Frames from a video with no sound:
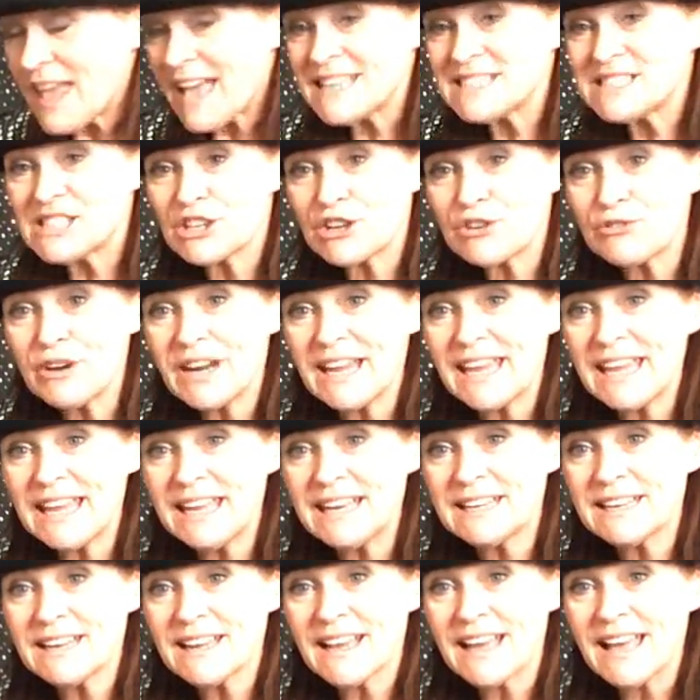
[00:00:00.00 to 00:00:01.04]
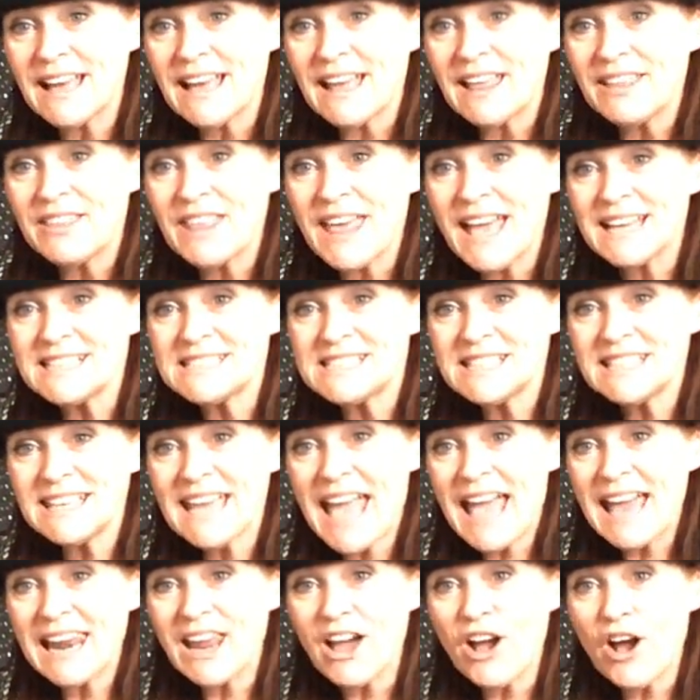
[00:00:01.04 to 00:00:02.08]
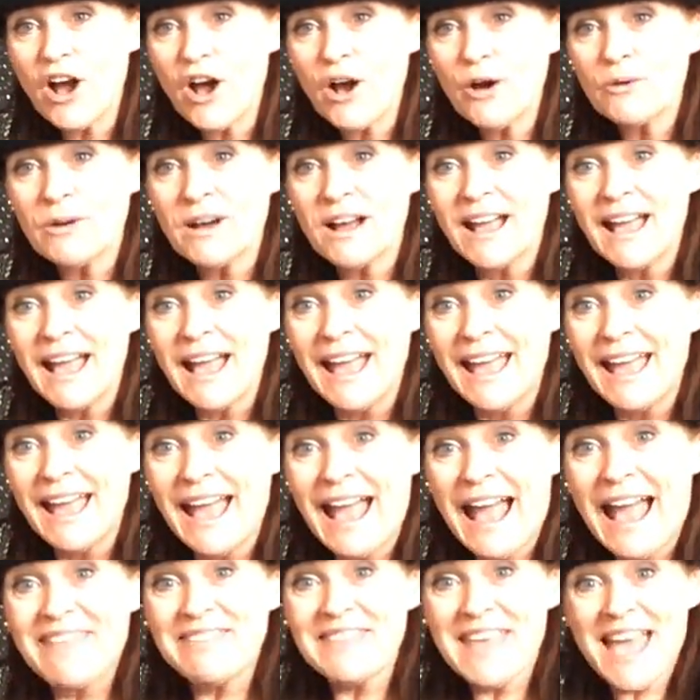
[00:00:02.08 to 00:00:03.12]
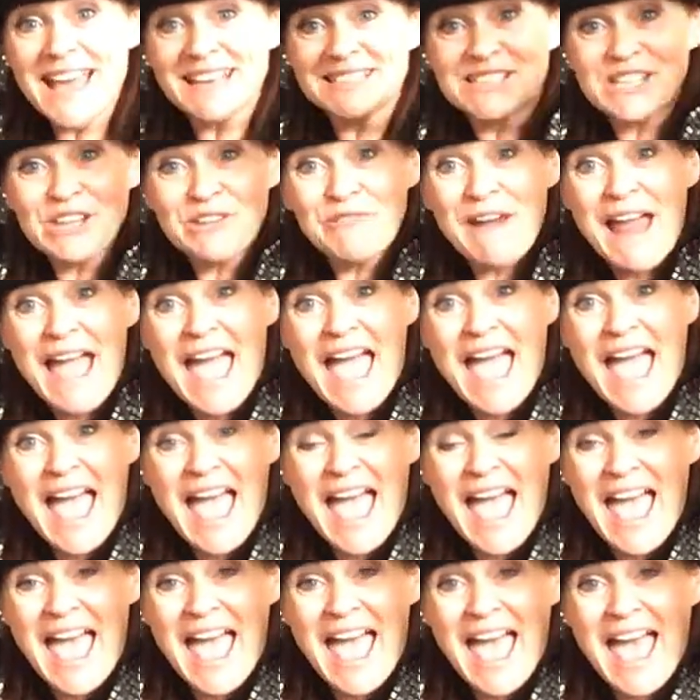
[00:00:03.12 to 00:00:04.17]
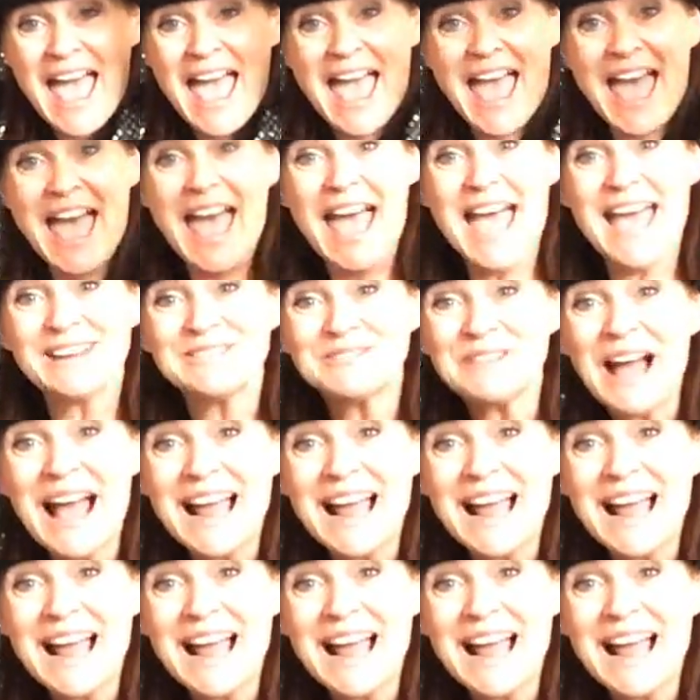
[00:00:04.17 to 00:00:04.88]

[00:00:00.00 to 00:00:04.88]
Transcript: There's the green, there's the yellow, and there's the red!